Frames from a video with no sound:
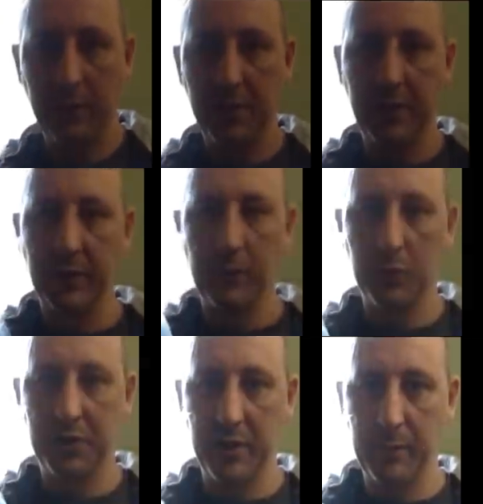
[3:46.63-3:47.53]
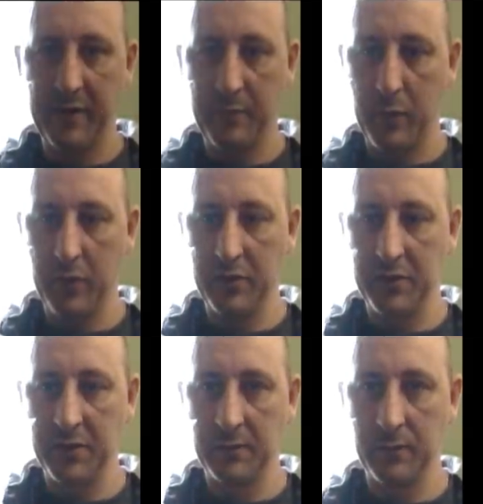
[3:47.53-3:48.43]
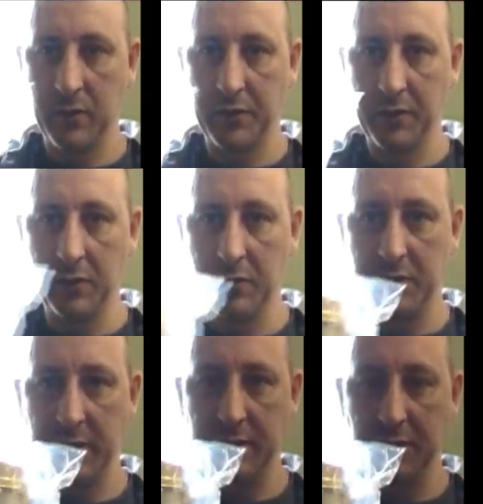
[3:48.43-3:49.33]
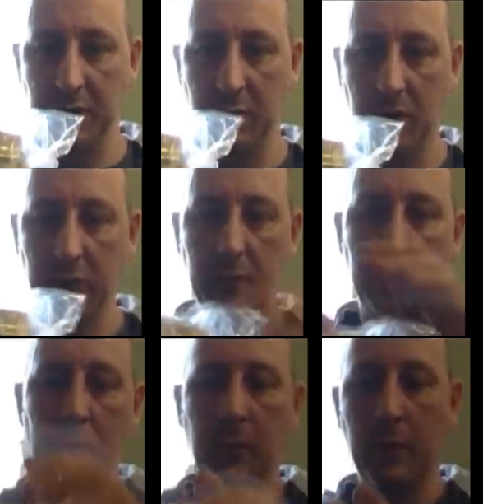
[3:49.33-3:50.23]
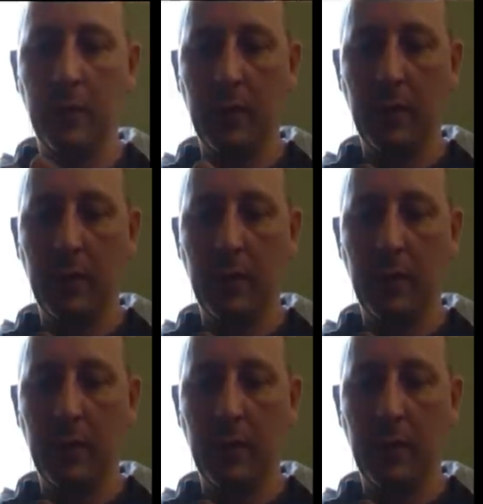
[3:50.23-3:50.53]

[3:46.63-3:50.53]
And obviously you've all seen the meth burners. I do use these, I do like them.